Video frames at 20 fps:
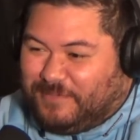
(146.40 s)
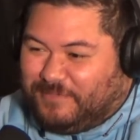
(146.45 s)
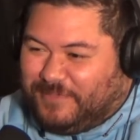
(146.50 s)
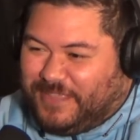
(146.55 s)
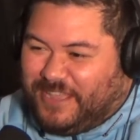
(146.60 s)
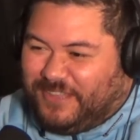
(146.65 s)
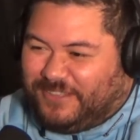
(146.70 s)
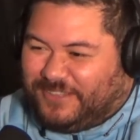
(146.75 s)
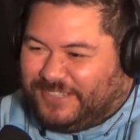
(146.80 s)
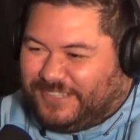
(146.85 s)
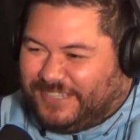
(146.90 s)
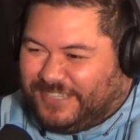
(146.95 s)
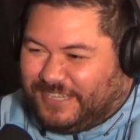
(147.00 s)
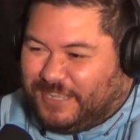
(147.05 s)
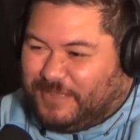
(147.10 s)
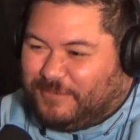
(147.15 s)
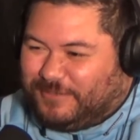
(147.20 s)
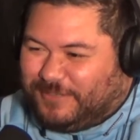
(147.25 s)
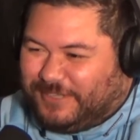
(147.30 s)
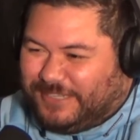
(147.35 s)
came down in
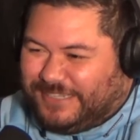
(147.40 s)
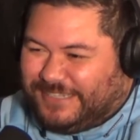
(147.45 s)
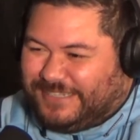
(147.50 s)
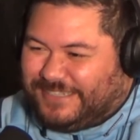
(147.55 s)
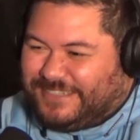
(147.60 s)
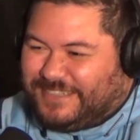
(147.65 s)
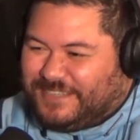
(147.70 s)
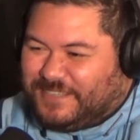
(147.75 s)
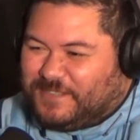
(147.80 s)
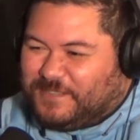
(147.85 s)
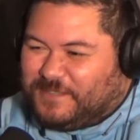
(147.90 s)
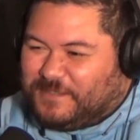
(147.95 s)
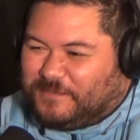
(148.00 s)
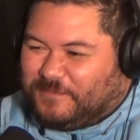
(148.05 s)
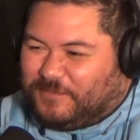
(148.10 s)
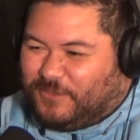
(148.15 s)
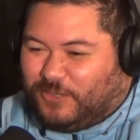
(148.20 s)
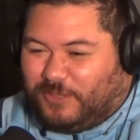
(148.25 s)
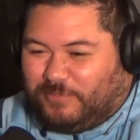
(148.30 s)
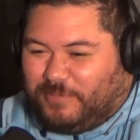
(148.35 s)
the clubs because
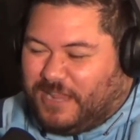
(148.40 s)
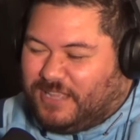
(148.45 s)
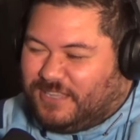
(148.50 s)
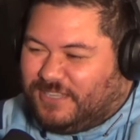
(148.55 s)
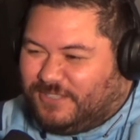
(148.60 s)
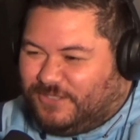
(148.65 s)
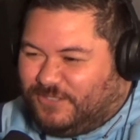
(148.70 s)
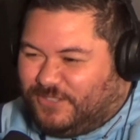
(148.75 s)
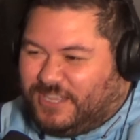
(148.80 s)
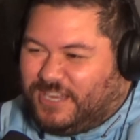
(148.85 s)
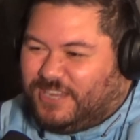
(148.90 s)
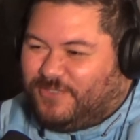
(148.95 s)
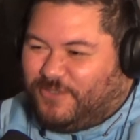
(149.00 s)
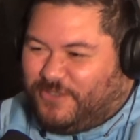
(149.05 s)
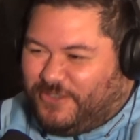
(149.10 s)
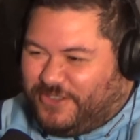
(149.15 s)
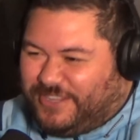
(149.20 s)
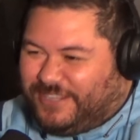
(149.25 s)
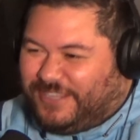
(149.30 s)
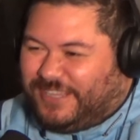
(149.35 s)
all the Balangis were
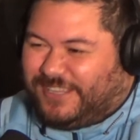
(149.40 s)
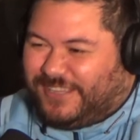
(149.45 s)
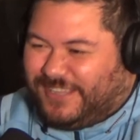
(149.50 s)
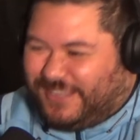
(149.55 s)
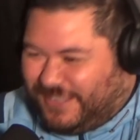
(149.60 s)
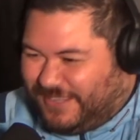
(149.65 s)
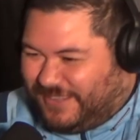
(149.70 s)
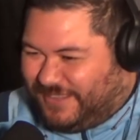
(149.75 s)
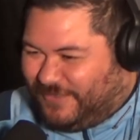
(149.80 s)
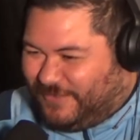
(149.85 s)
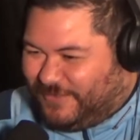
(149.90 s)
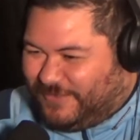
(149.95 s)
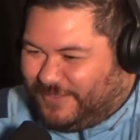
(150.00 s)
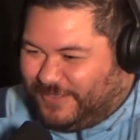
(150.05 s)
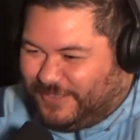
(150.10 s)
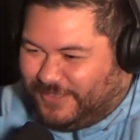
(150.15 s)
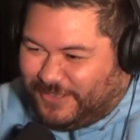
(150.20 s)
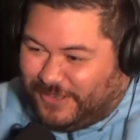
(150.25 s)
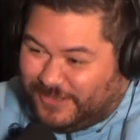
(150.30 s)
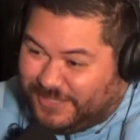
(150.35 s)
suddenly wearing
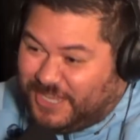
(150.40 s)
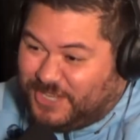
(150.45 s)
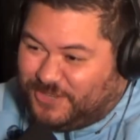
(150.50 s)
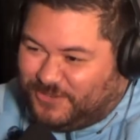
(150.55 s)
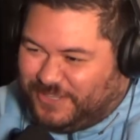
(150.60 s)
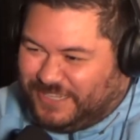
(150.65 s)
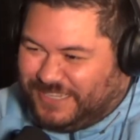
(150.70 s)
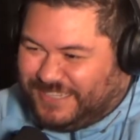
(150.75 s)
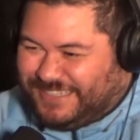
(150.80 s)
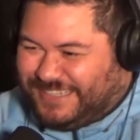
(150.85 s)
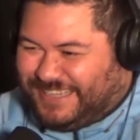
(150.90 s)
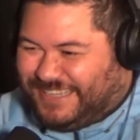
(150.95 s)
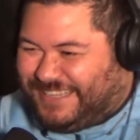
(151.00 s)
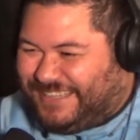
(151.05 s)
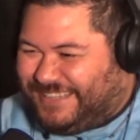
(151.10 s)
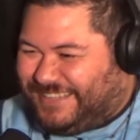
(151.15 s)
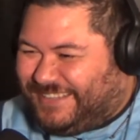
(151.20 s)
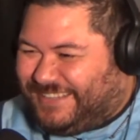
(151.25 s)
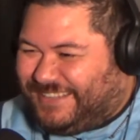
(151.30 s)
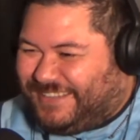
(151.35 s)
those casual gears.
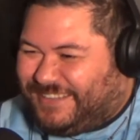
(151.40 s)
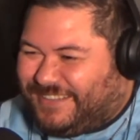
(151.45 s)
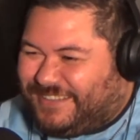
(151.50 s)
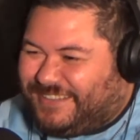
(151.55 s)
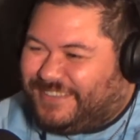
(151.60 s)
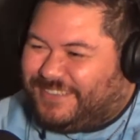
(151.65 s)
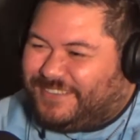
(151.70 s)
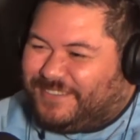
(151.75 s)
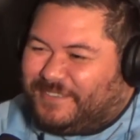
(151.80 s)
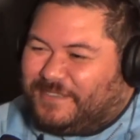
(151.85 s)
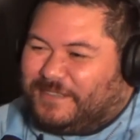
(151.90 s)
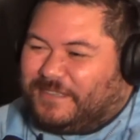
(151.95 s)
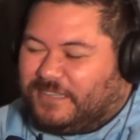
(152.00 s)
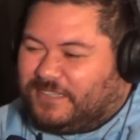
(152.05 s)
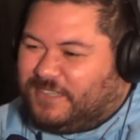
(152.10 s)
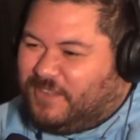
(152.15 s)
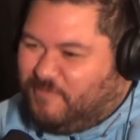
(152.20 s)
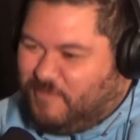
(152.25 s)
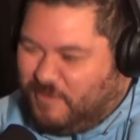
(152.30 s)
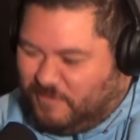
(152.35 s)
Because eh?
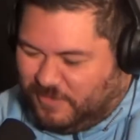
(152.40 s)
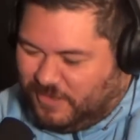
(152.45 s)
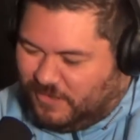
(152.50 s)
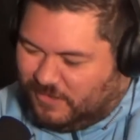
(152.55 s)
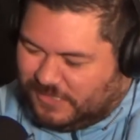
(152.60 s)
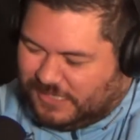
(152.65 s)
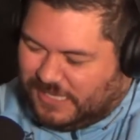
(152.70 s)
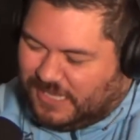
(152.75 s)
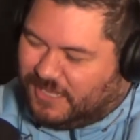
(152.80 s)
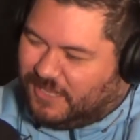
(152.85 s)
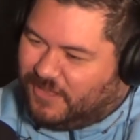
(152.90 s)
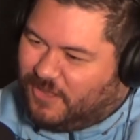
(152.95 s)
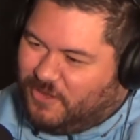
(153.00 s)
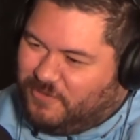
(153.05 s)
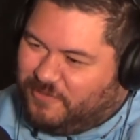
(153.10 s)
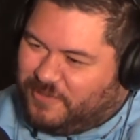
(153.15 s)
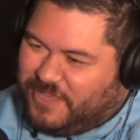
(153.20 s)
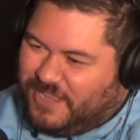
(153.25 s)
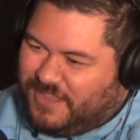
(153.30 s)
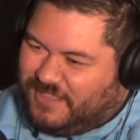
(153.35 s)
yeah, yeah. I remember it was like
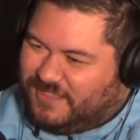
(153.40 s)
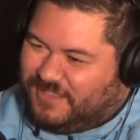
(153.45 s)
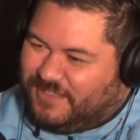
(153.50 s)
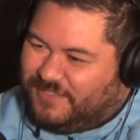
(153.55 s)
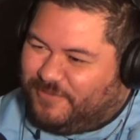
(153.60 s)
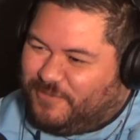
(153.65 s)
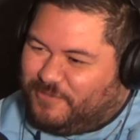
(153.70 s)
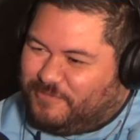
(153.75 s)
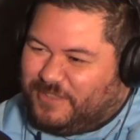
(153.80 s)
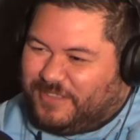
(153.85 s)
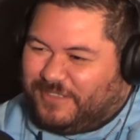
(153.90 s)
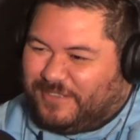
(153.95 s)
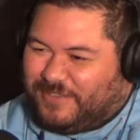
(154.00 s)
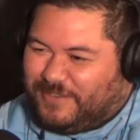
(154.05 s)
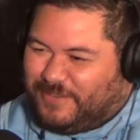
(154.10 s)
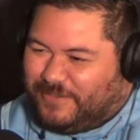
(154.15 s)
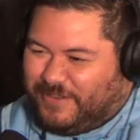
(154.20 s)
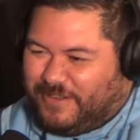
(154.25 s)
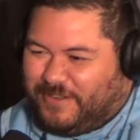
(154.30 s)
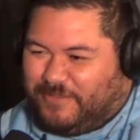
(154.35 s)
an overnight thing for me.
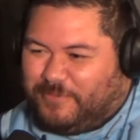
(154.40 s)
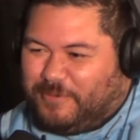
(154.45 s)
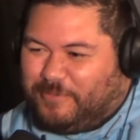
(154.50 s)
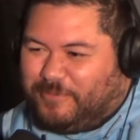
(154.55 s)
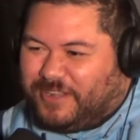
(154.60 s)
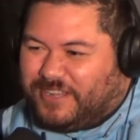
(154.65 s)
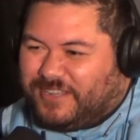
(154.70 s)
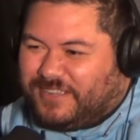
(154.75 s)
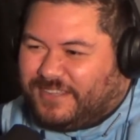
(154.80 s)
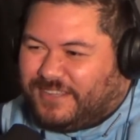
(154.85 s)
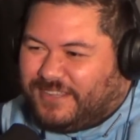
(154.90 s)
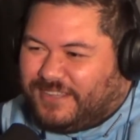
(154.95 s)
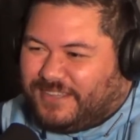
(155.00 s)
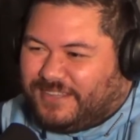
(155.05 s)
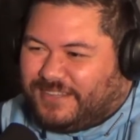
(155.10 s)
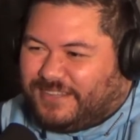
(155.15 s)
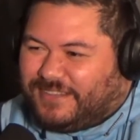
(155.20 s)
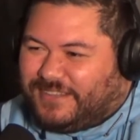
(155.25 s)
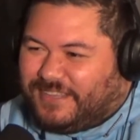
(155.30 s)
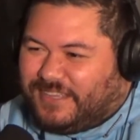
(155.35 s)
Or, or I remember
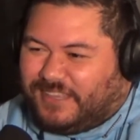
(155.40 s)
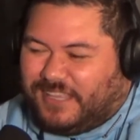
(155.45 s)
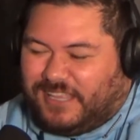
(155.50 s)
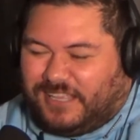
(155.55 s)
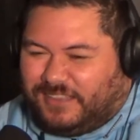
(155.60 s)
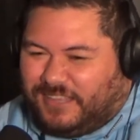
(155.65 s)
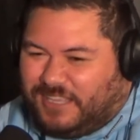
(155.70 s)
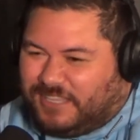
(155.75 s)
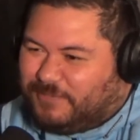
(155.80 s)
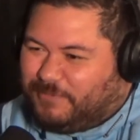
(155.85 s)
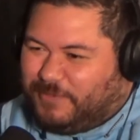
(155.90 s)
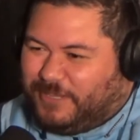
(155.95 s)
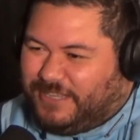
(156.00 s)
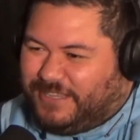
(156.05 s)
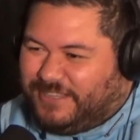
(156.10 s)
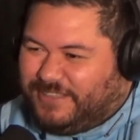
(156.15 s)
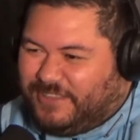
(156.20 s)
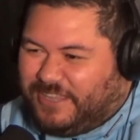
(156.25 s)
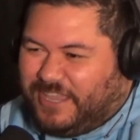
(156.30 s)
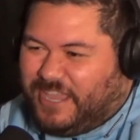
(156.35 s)
like ne next
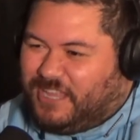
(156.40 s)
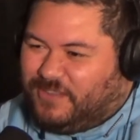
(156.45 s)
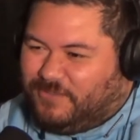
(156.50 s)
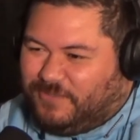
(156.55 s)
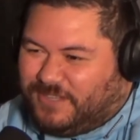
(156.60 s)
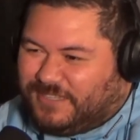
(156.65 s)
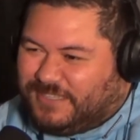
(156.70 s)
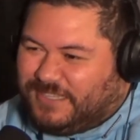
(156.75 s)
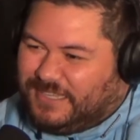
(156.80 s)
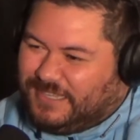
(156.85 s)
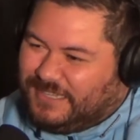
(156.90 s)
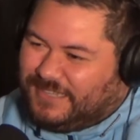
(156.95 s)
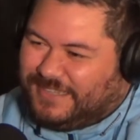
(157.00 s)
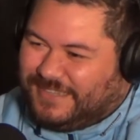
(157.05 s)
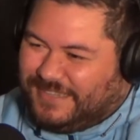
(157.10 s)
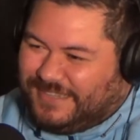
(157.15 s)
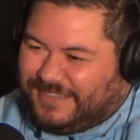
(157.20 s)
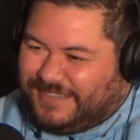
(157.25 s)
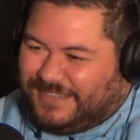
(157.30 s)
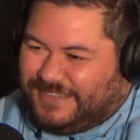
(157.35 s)
minute you can wear
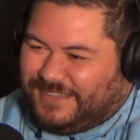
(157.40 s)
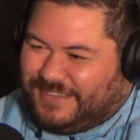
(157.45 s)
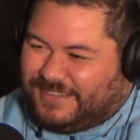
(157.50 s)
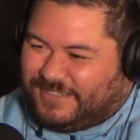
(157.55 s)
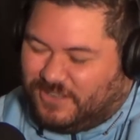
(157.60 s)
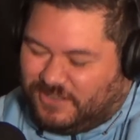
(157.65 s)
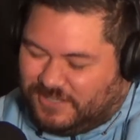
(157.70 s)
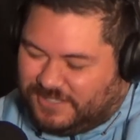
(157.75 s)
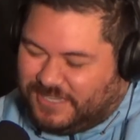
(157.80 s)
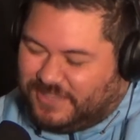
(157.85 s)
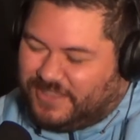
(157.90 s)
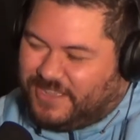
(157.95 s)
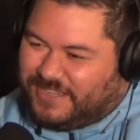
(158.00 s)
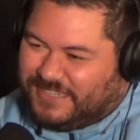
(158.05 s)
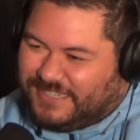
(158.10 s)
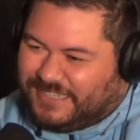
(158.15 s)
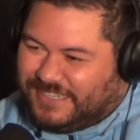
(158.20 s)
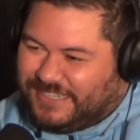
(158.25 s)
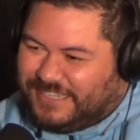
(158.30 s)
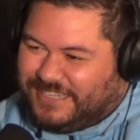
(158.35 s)
sneakers as long as
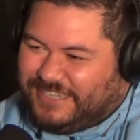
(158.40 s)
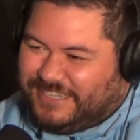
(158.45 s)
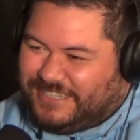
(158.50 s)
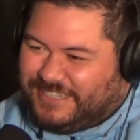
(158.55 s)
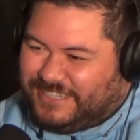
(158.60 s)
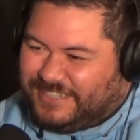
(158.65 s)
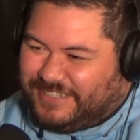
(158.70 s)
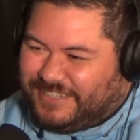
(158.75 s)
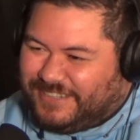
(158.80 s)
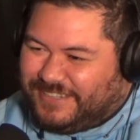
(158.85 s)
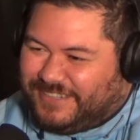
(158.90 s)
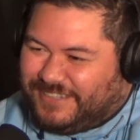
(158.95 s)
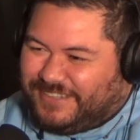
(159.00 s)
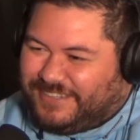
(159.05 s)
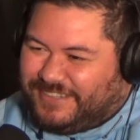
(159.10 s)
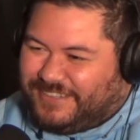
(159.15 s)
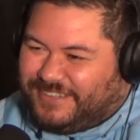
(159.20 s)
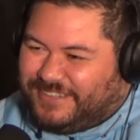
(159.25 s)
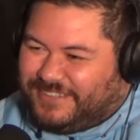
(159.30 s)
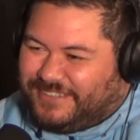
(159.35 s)
they're nice and clean and
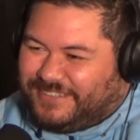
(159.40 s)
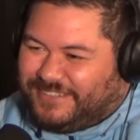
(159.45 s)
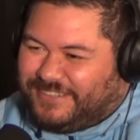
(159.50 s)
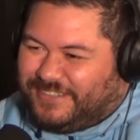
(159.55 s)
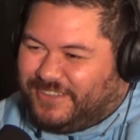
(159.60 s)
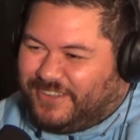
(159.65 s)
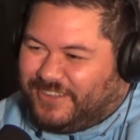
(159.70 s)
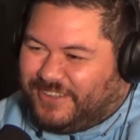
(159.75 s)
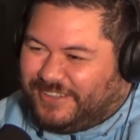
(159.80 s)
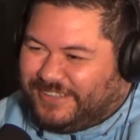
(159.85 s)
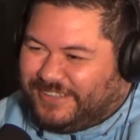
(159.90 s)
yeah, yeah, yeah. you